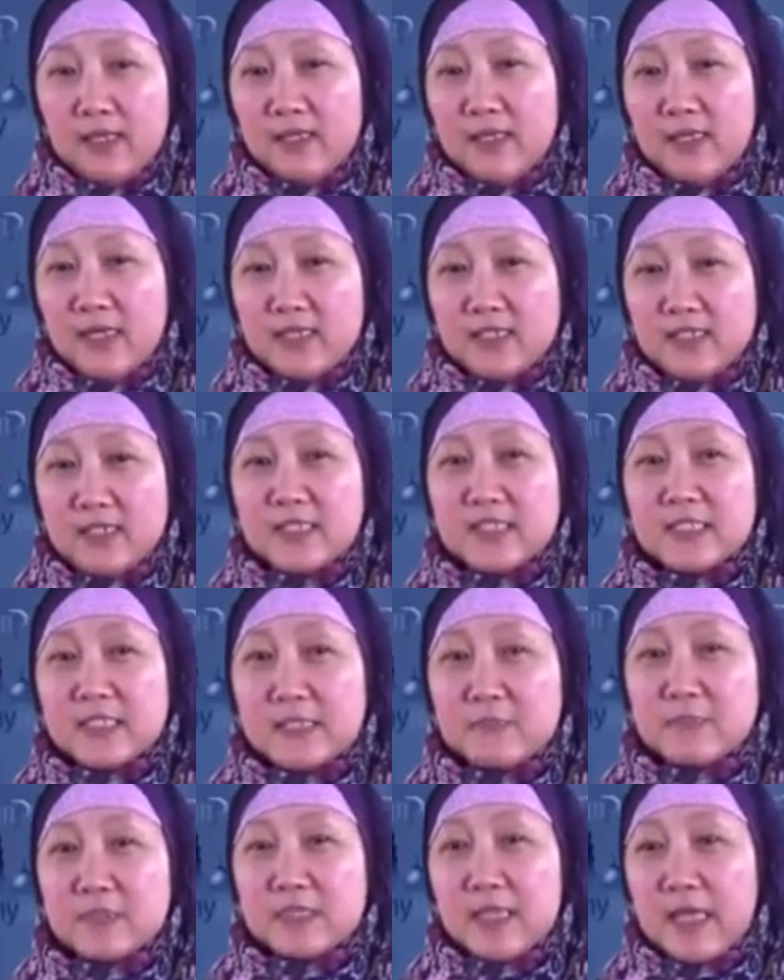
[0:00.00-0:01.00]
It doesn't
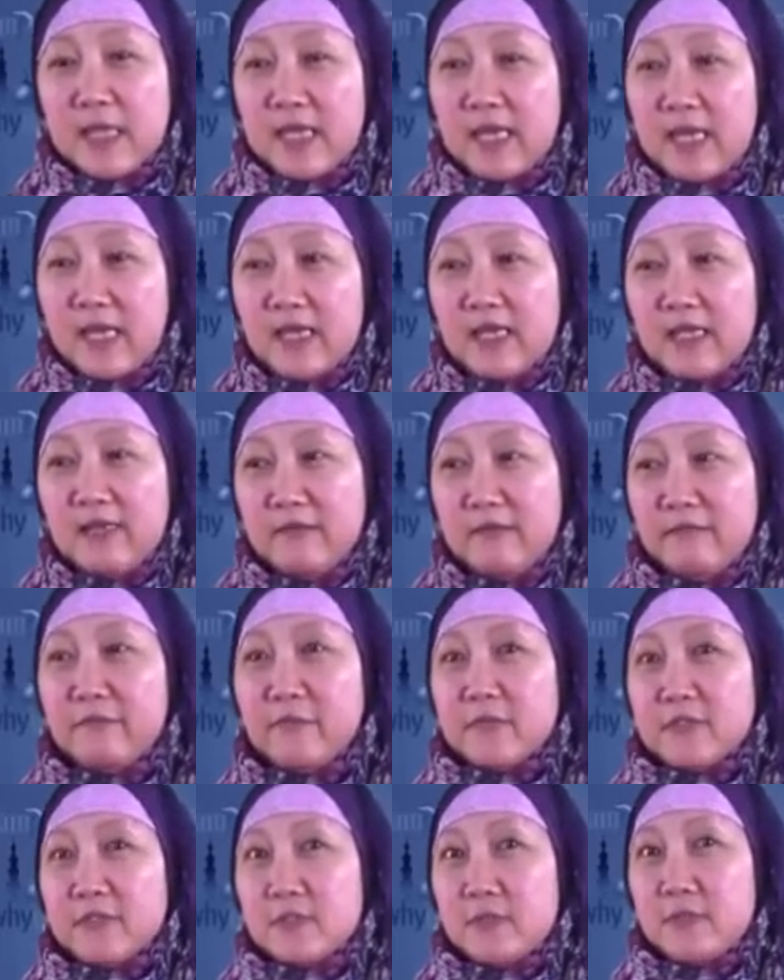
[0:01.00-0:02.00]
seem like any
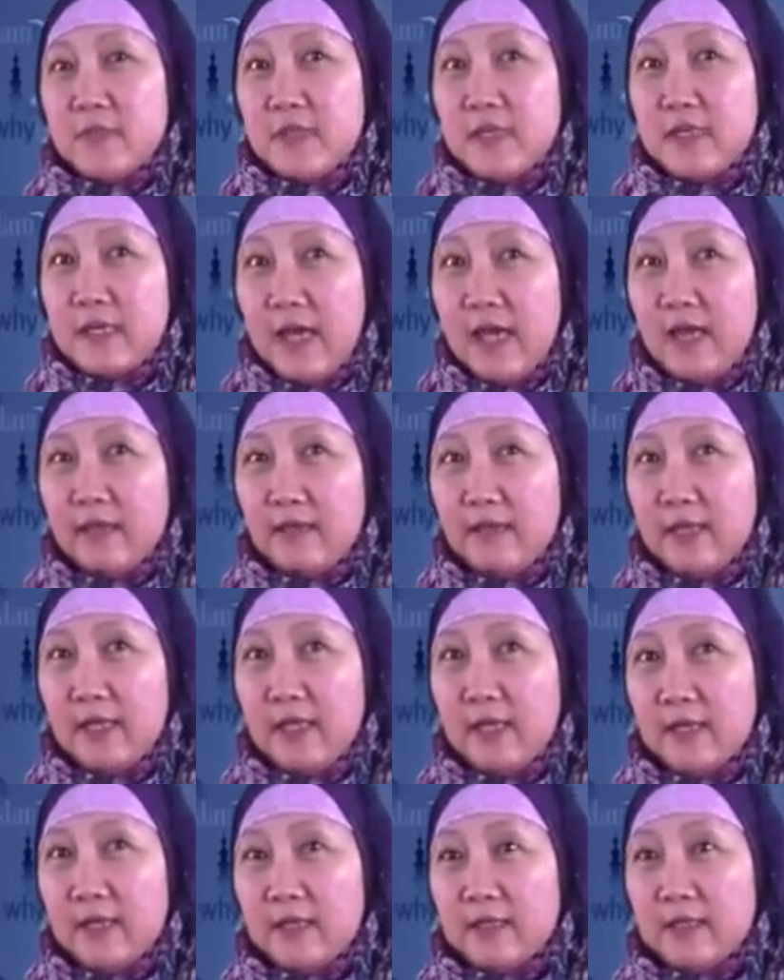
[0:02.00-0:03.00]
difference with the
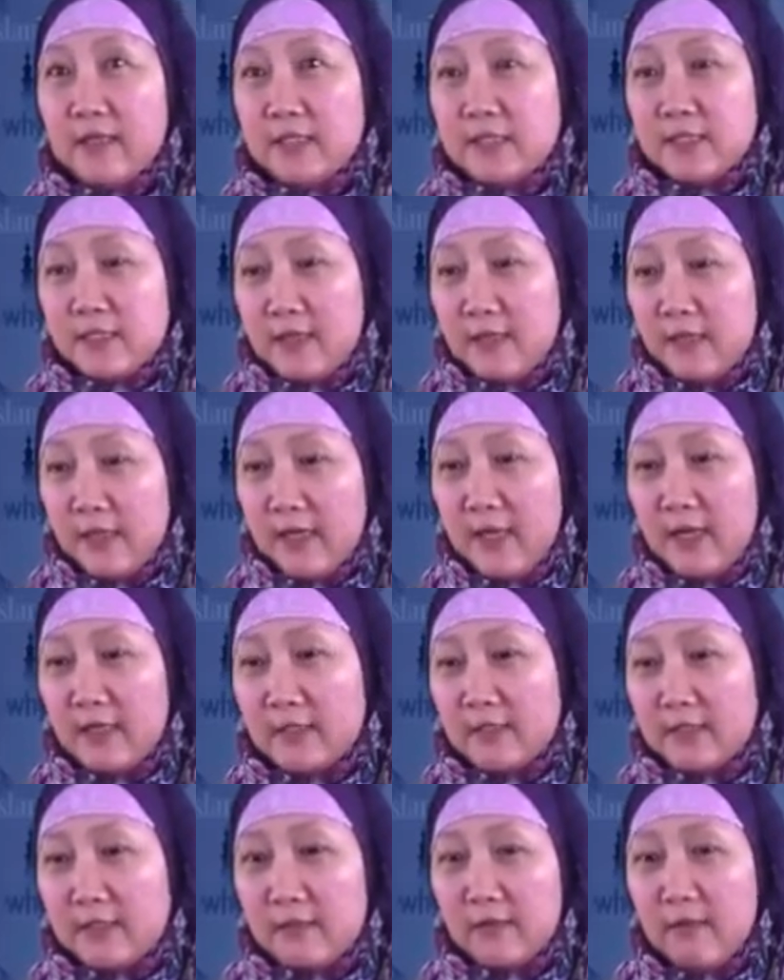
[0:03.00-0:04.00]
Catholic. These are
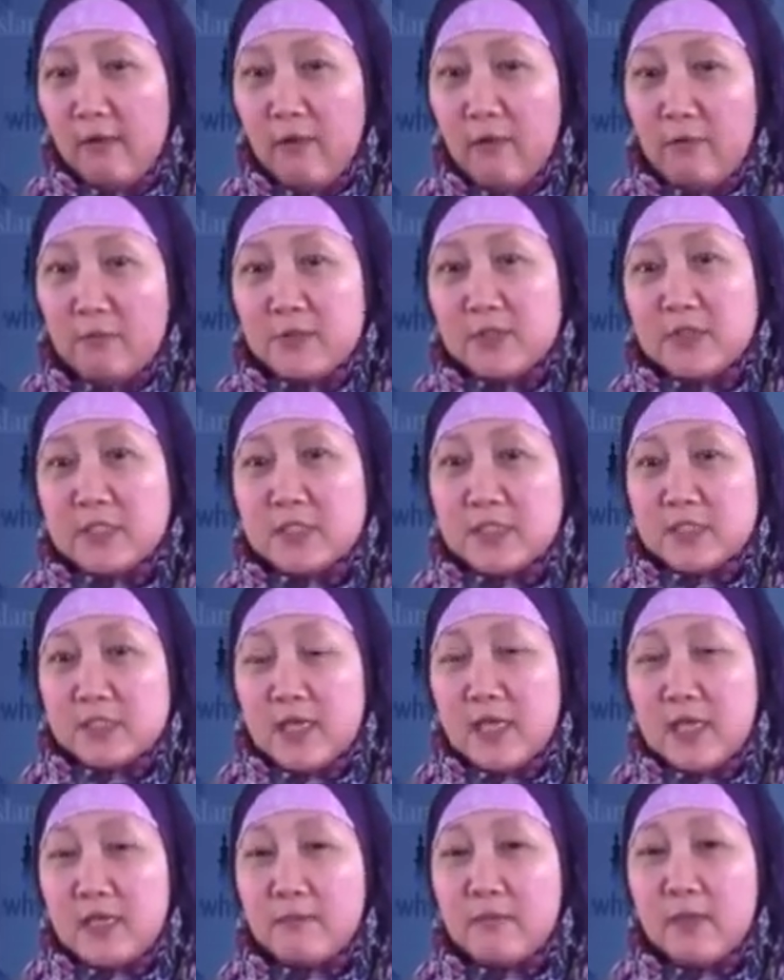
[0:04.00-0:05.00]
like almost the
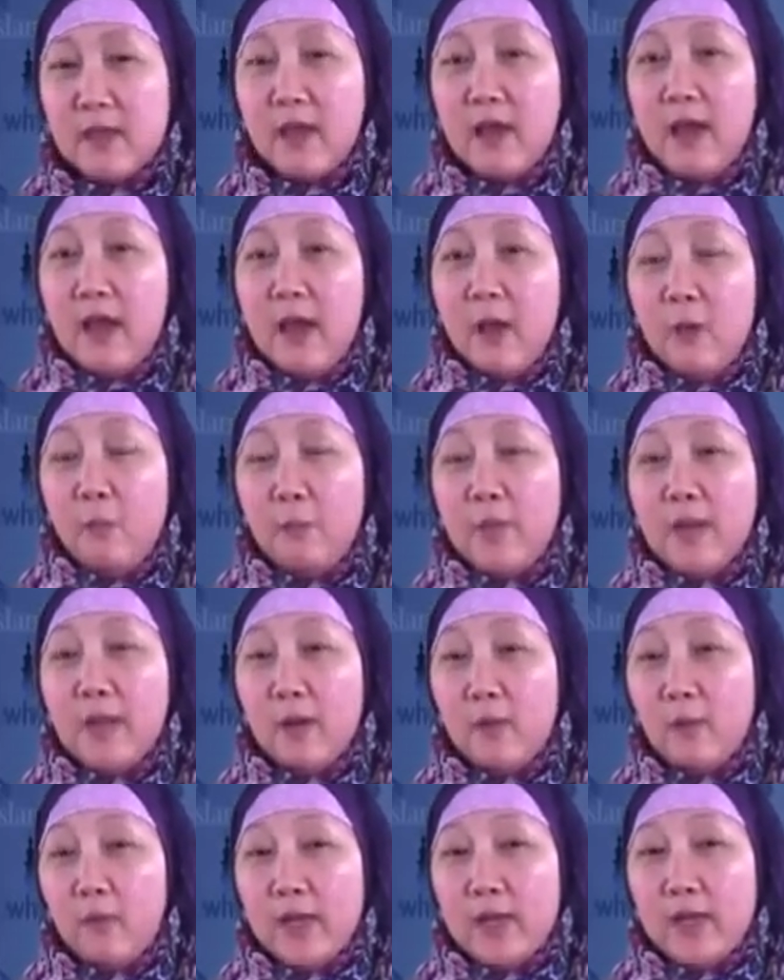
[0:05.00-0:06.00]
same.
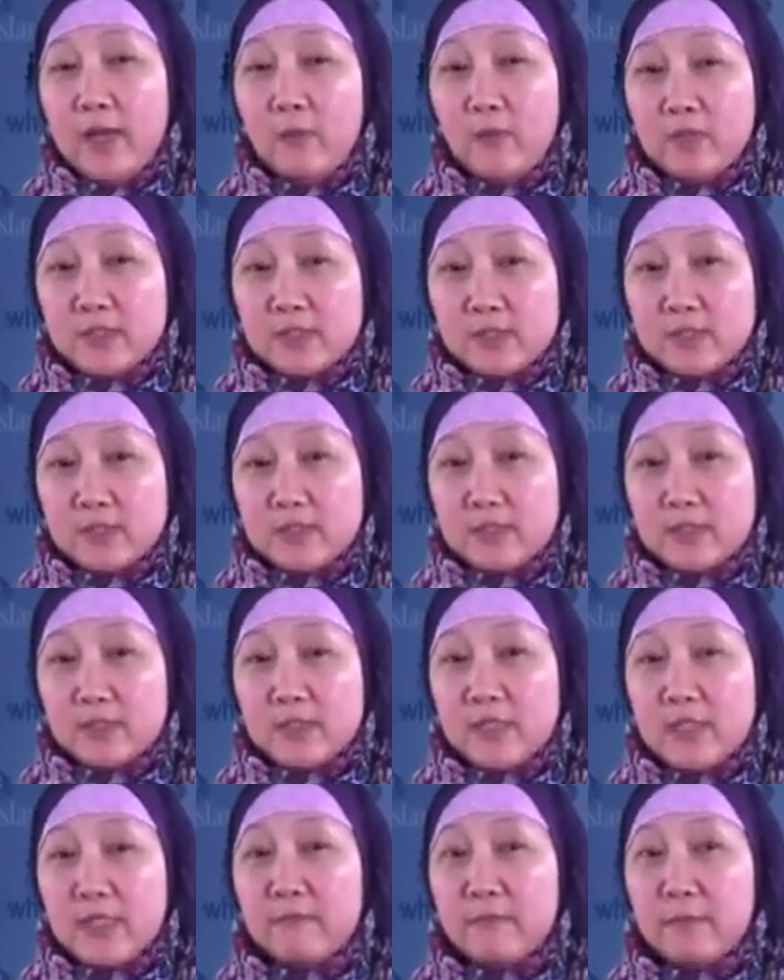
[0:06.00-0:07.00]
But when
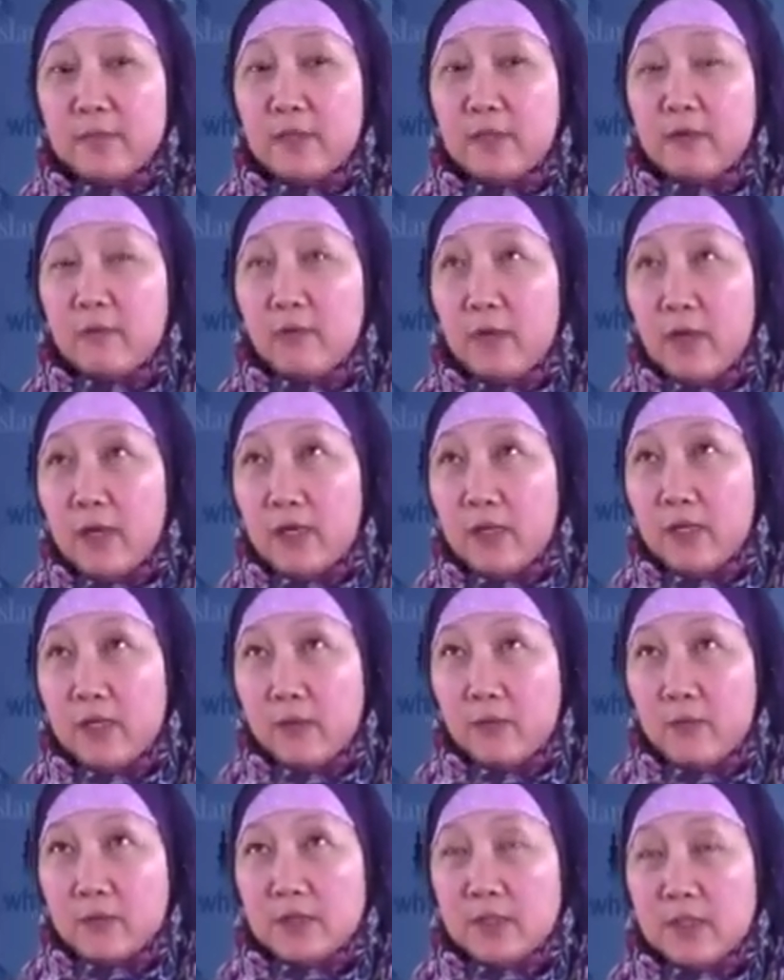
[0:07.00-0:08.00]
they gave me the Quran,
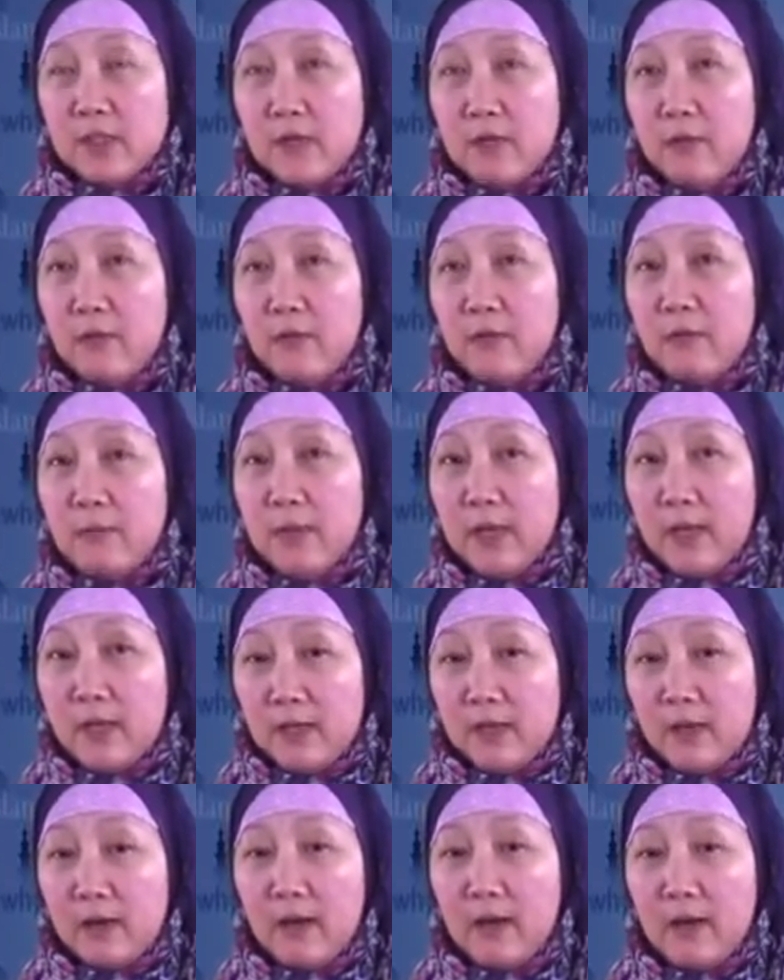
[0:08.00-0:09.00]
and I was like, oh
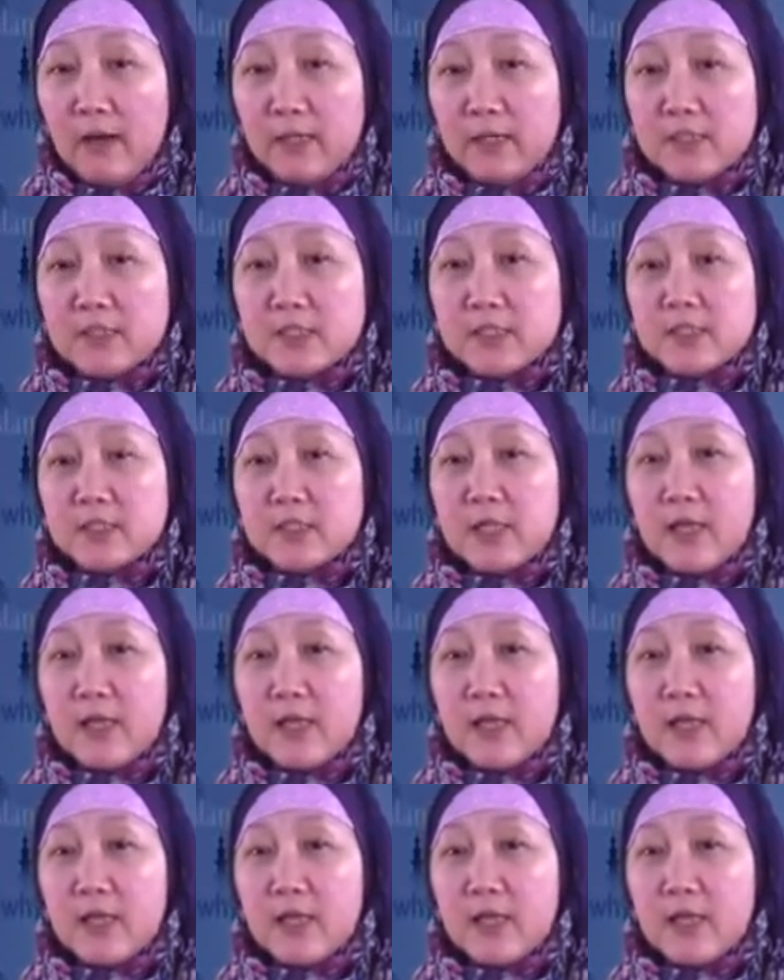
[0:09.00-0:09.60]
my God,